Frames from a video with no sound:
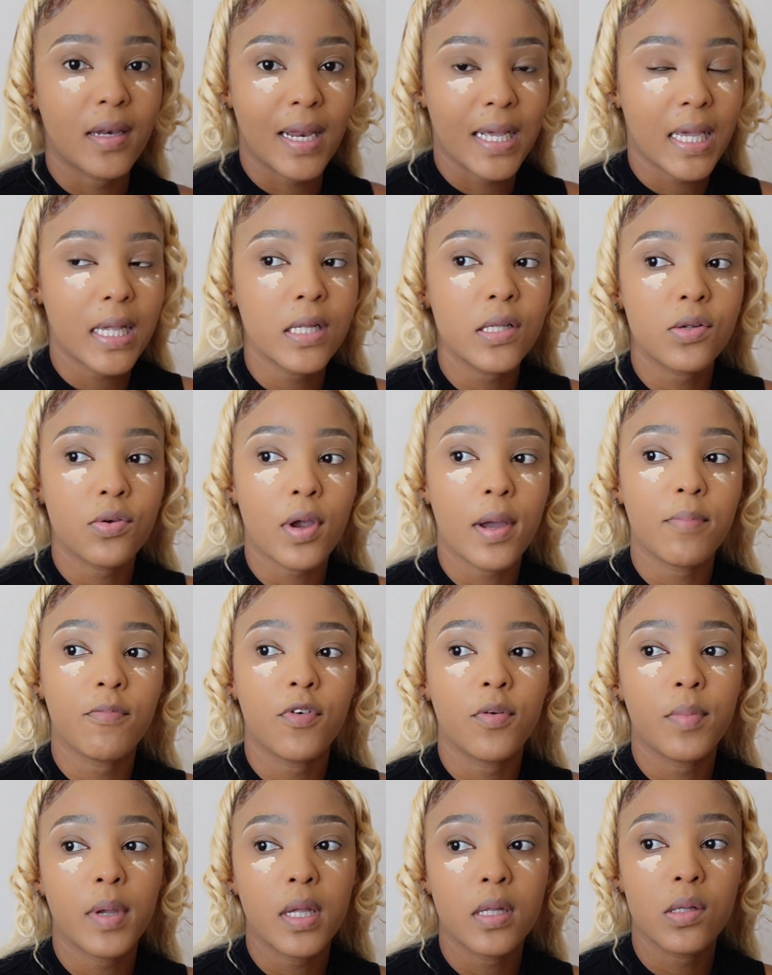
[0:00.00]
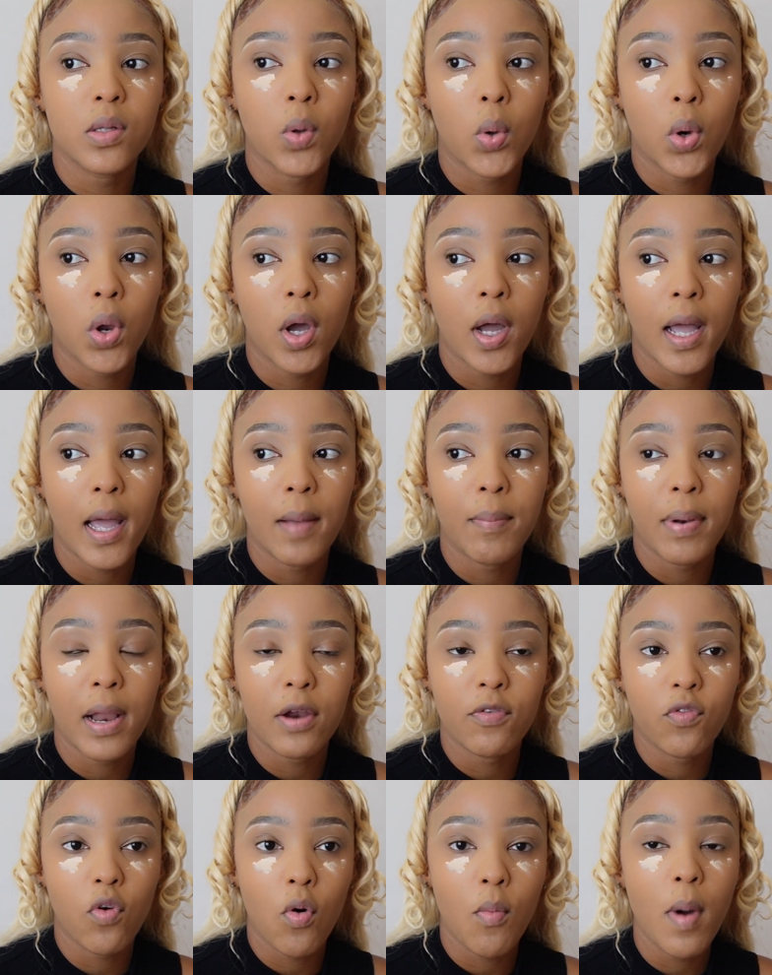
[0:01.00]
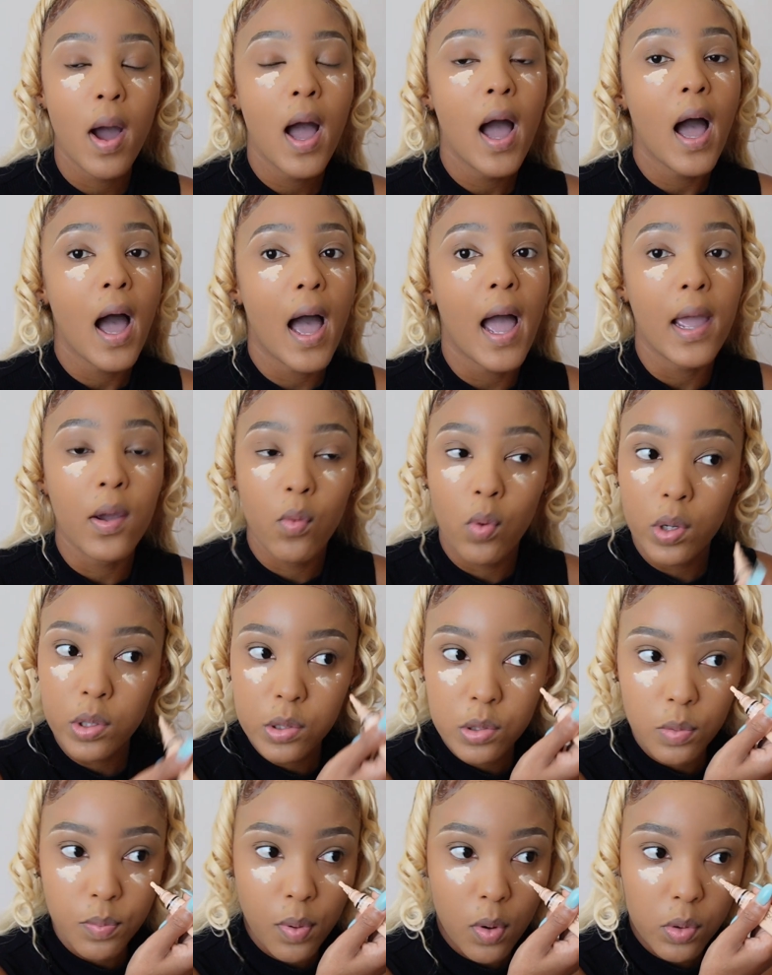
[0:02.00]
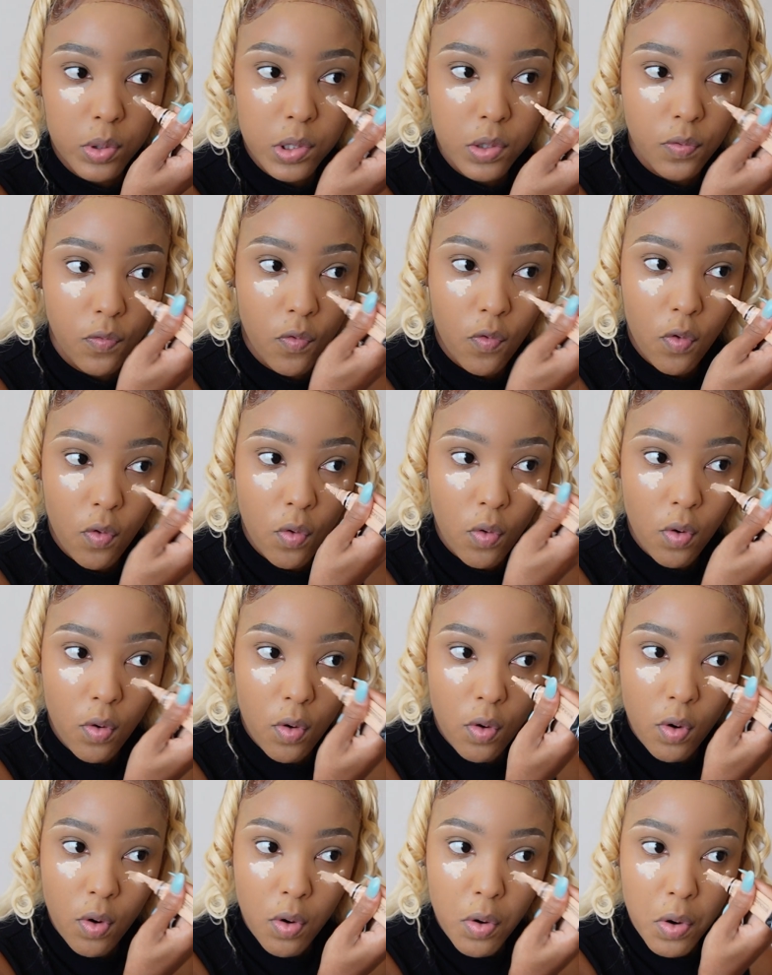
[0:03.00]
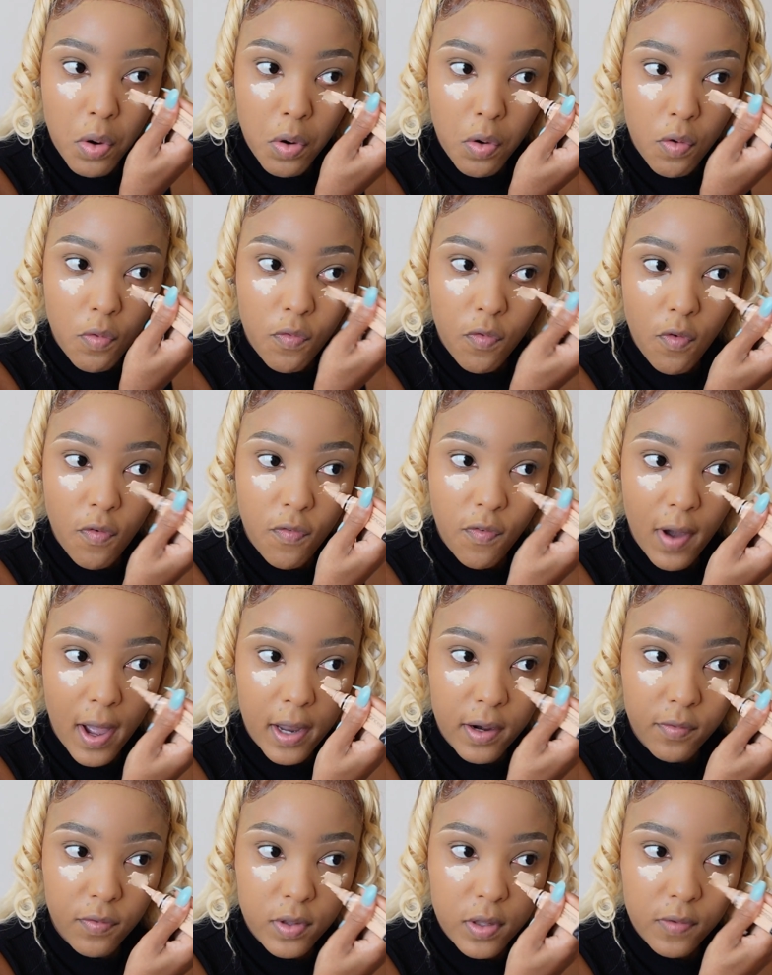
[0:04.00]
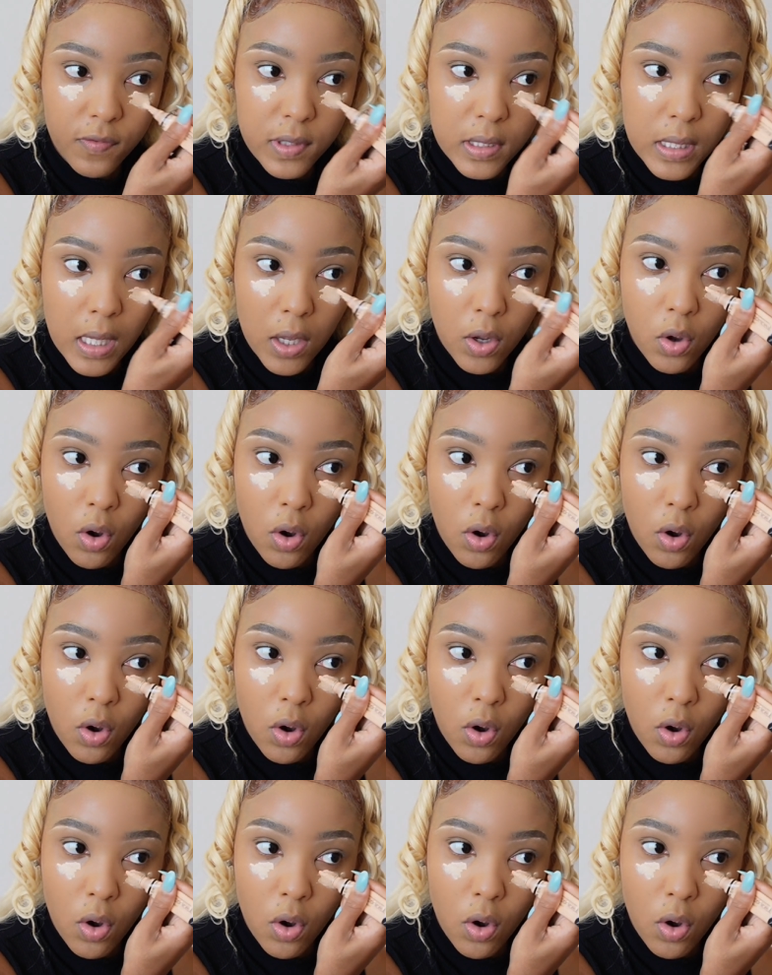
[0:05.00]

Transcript: Like, Instagram for me is no longer a platform I want to post for fun, for the sake